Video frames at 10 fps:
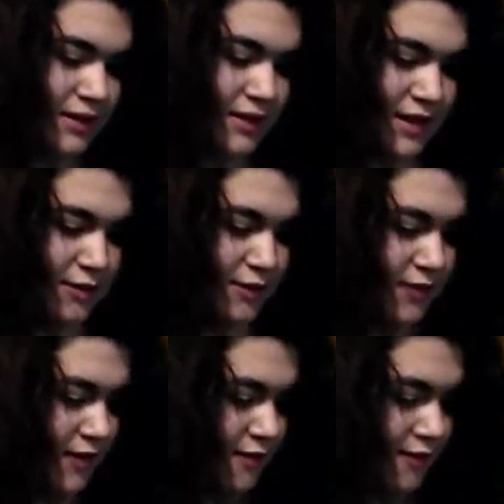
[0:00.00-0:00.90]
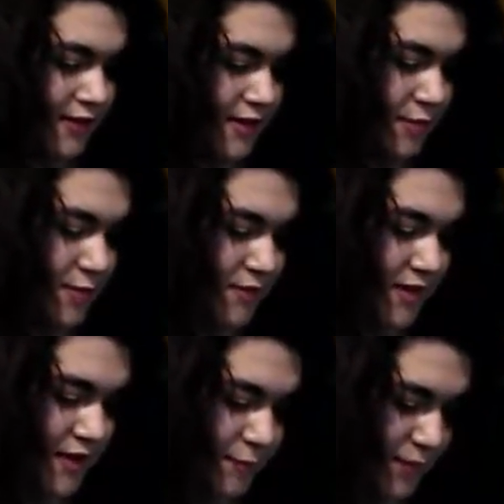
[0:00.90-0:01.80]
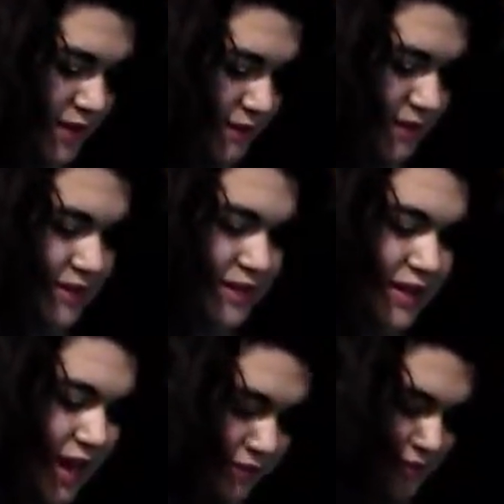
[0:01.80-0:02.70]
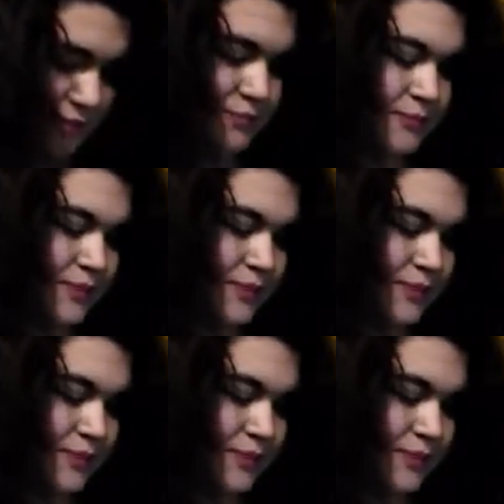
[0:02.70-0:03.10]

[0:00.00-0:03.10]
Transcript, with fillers: and I was very gonna be very upset if they didn't have it.